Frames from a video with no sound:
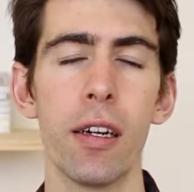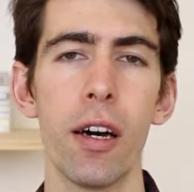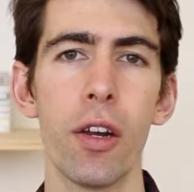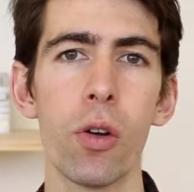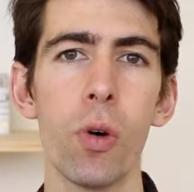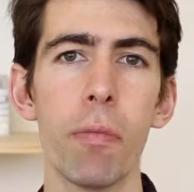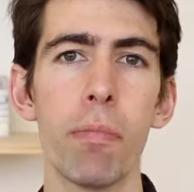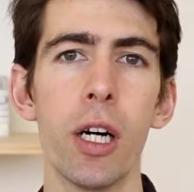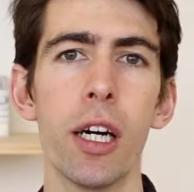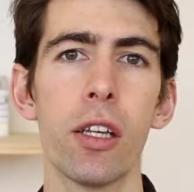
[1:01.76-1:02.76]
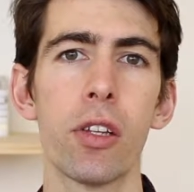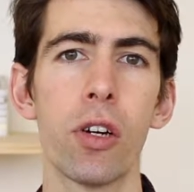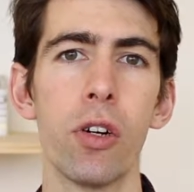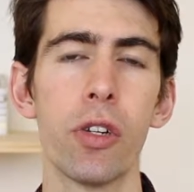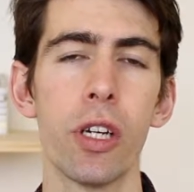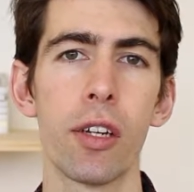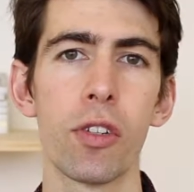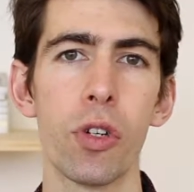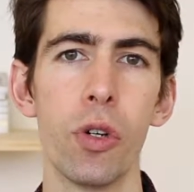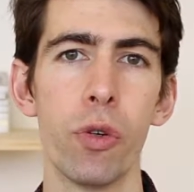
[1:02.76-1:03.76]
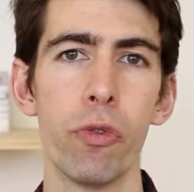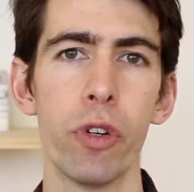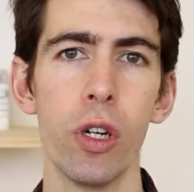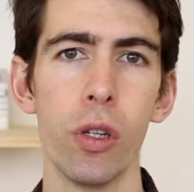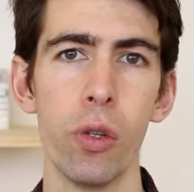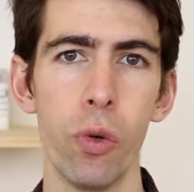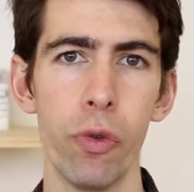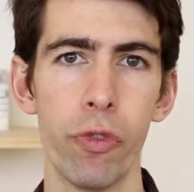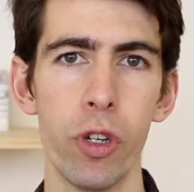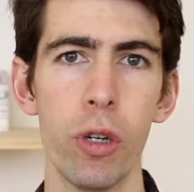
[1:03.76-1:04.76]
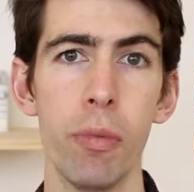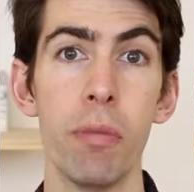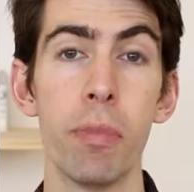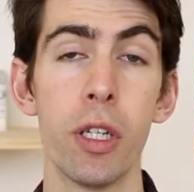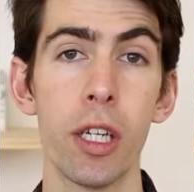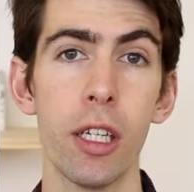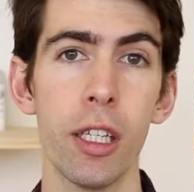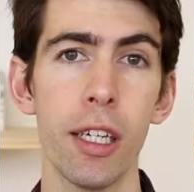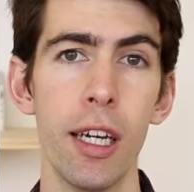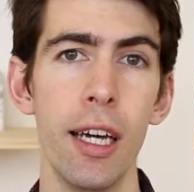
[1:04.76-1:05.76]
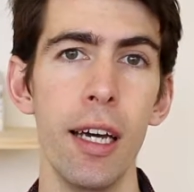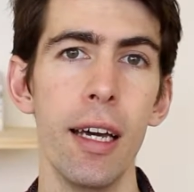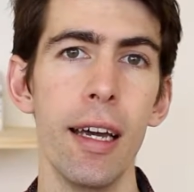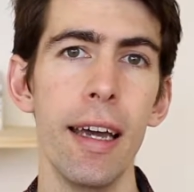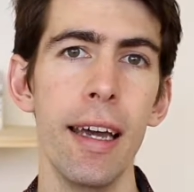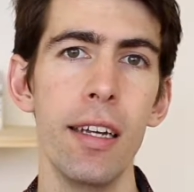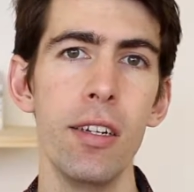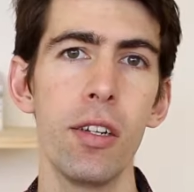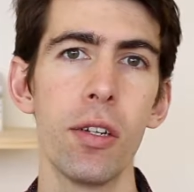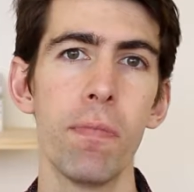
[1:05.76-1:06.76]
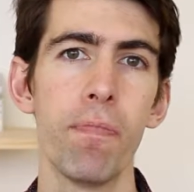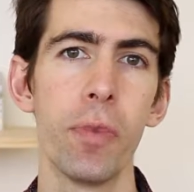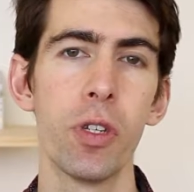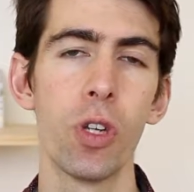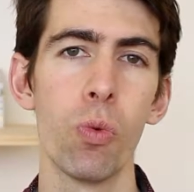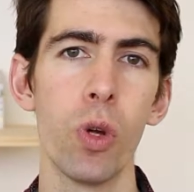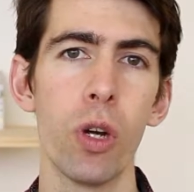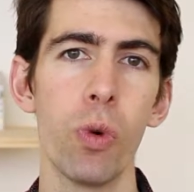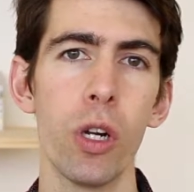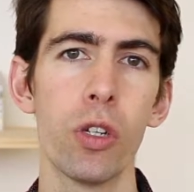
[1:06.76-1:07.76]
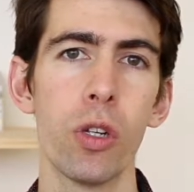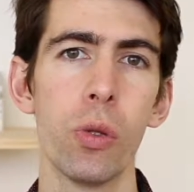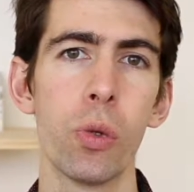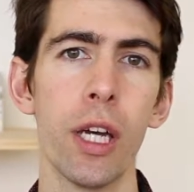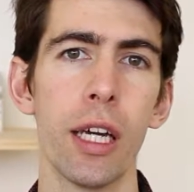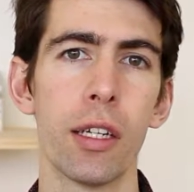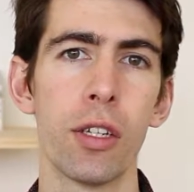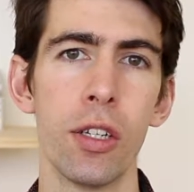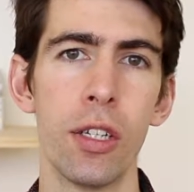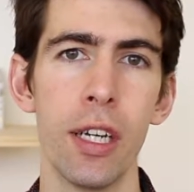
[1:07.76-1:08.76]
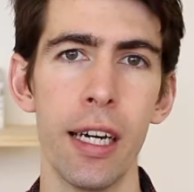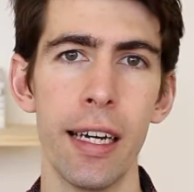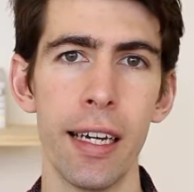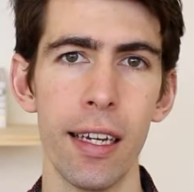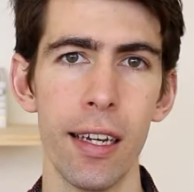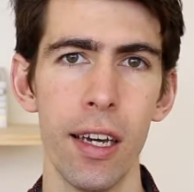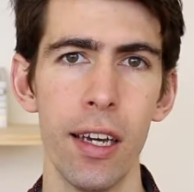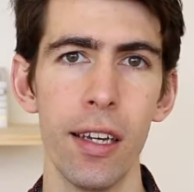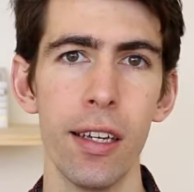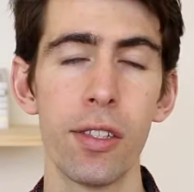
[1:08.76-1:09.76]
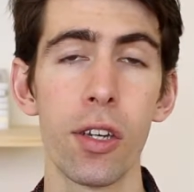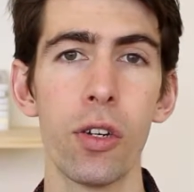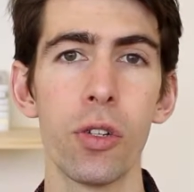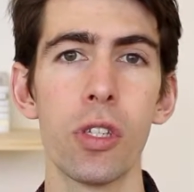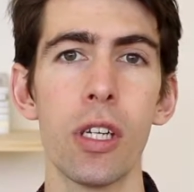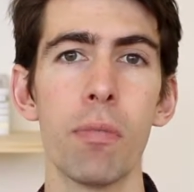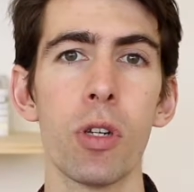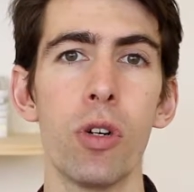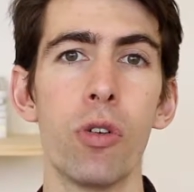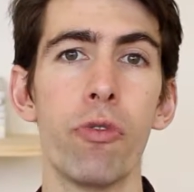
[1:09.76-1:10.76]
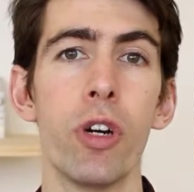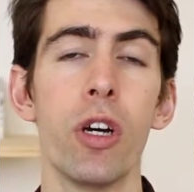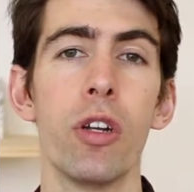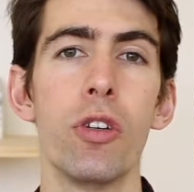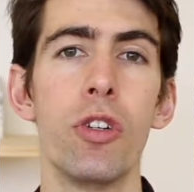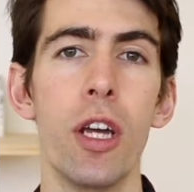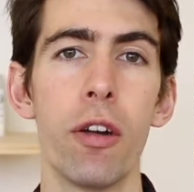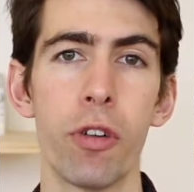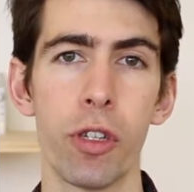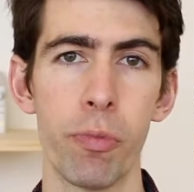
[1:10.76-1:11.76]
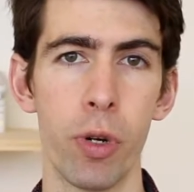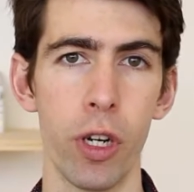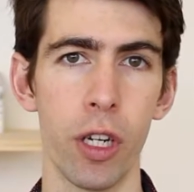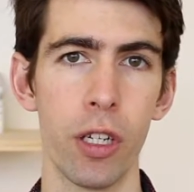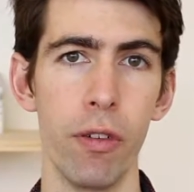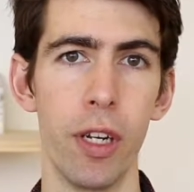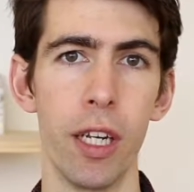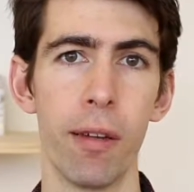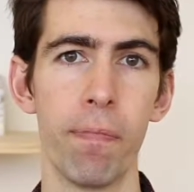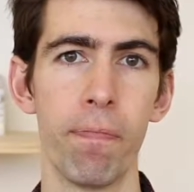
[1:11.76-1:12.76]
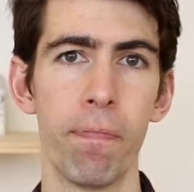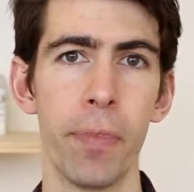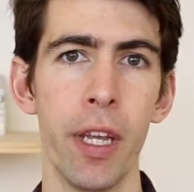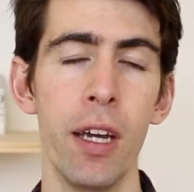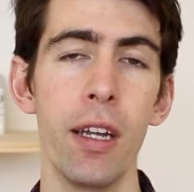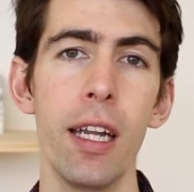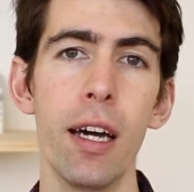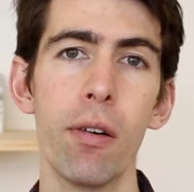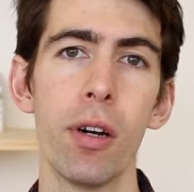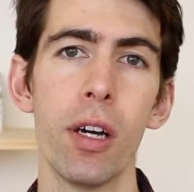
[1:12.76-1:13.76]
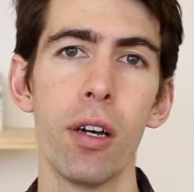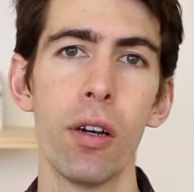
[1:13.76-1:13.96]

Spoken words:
I don't quite buy it in the context of a law firm in particular. And so what I wanted to look at today is the concept of generous productivity. Now,